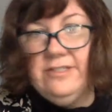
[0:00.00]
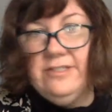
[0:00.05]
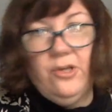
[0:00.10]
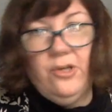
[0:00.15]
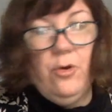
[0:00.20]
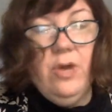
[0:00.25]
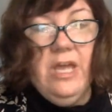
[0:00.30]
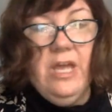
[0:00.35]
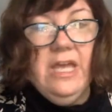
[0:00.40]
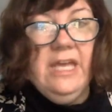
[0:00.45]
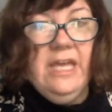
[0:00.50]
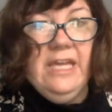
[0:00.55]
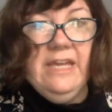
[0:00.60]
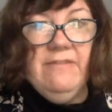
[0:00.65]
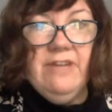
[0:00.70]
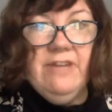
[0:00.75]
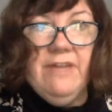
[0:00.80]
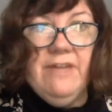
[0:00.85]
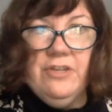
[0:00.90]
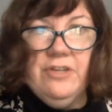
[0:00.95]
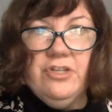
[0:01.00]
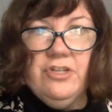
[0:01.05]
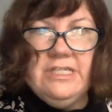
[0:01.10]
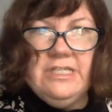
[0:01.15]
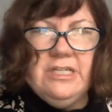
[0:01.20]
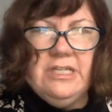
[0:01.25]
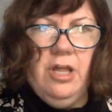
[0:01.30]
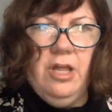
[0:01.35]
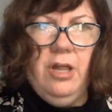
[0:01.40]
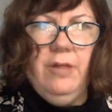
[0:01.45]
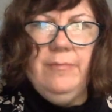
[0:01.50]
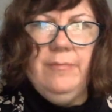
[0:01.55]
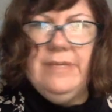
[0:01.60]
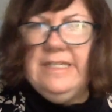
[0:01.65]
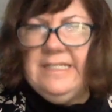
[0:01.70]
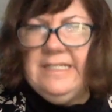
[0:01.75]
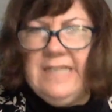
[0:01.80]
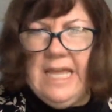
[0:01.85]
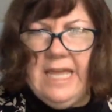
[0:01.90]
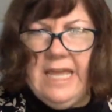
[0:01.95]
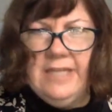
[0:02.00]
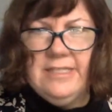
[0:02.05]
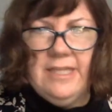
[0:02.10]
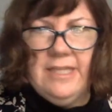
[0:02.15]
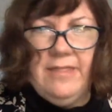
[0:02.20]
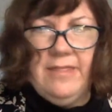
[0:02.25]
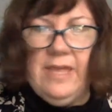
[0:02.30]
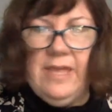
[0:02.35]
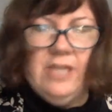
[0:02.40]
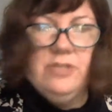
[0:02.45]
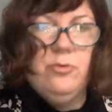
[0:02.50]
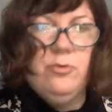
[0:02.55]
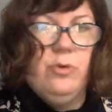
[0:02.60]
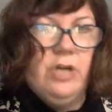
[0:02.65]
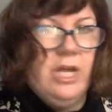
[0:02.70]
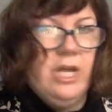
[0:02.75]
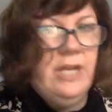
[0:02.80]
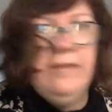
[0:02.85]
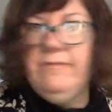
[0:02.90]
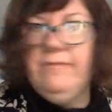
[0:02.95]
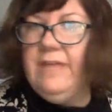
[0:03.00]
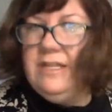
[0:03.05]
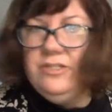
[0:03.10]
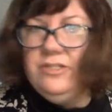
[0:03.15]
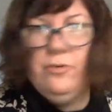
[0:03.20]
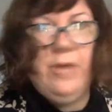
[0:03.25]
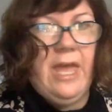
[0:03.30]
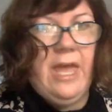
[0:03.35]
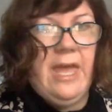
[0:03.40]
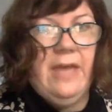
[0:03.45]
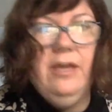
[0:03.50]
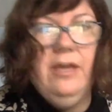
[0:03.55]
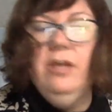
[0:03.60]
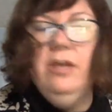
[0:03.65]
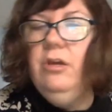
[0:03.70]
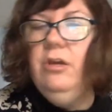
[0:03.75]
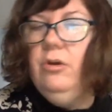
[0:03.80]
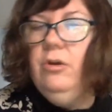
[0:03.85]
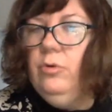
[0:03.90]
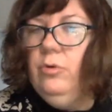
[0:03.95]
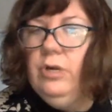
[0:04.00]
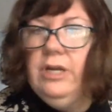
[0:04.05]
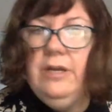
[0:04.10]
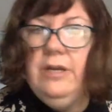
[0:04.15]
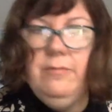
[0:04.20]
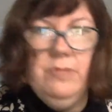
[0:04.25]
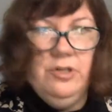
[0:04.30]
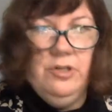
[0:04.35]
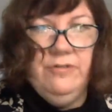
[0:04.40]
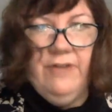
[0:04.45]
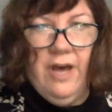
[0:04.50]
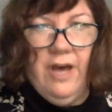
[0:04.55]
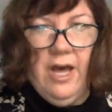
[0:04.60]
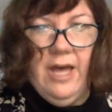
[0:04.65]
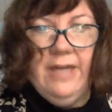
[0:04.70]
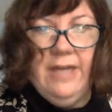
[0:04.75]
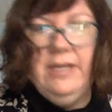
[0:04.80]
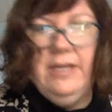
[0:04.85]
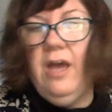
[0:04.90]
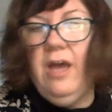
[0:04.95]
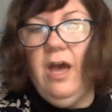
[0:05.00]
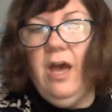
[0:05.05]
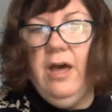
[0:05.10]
So even if there's still mistakes and things, that's okay. We're gonna move on.